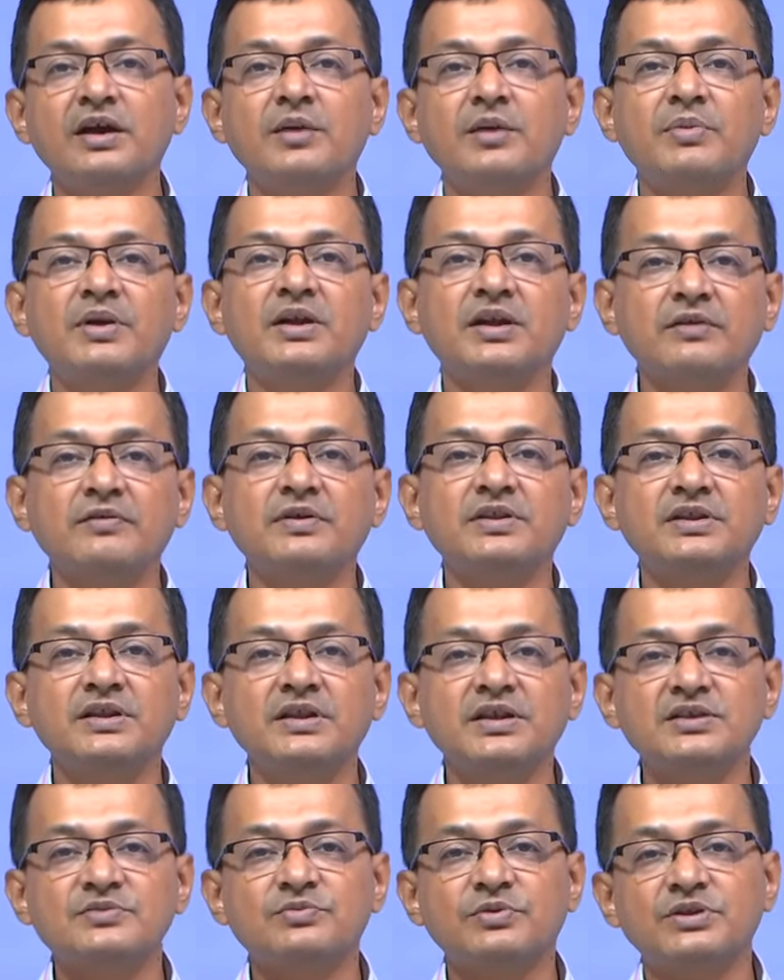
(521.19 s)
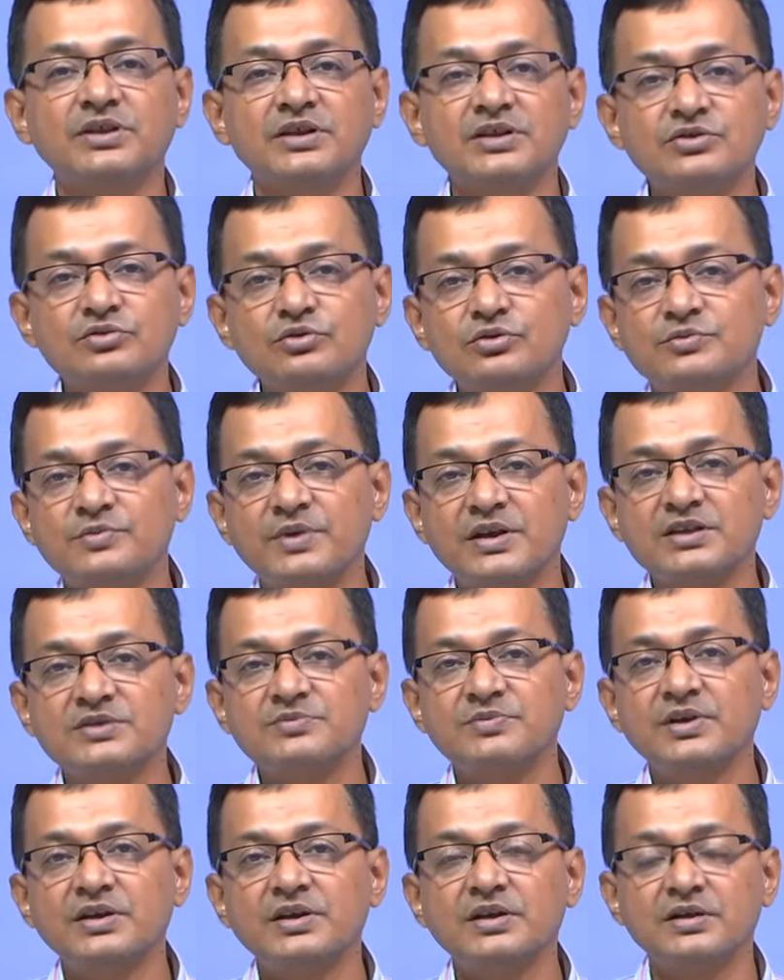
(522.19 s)
but nevertheless for the resource
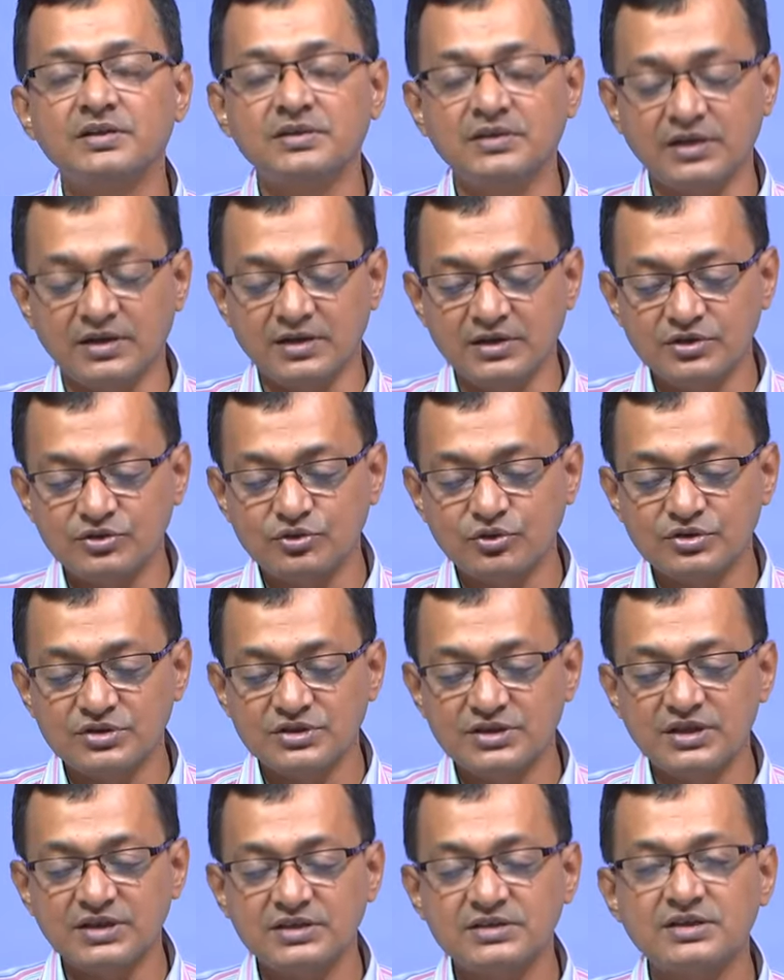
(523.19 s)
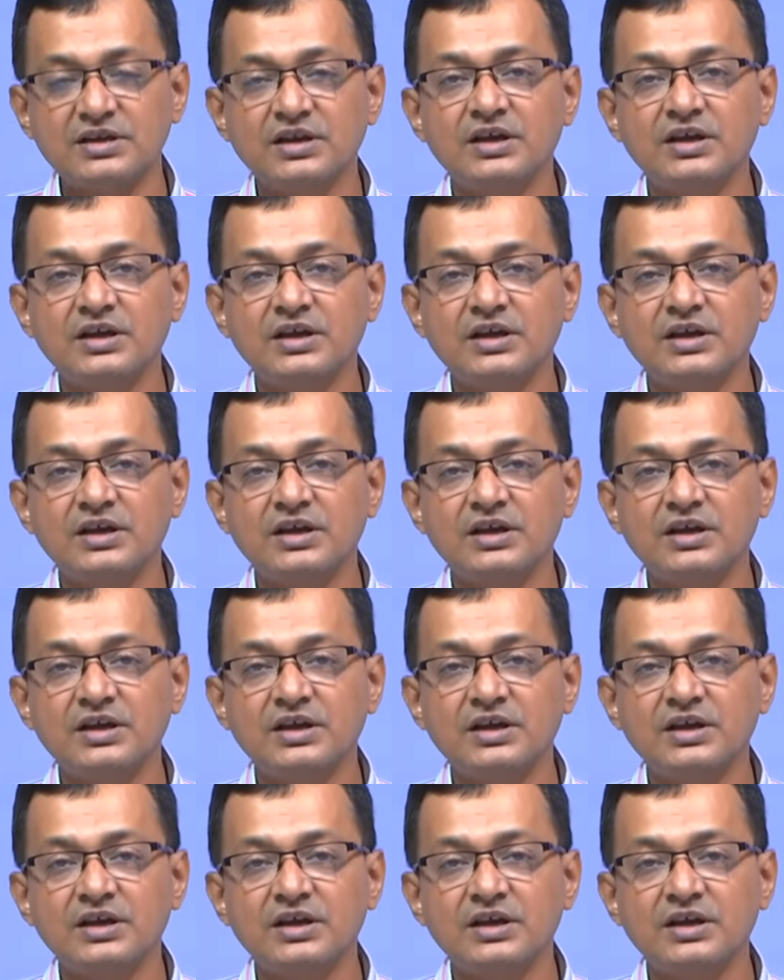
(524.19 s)
management, the resources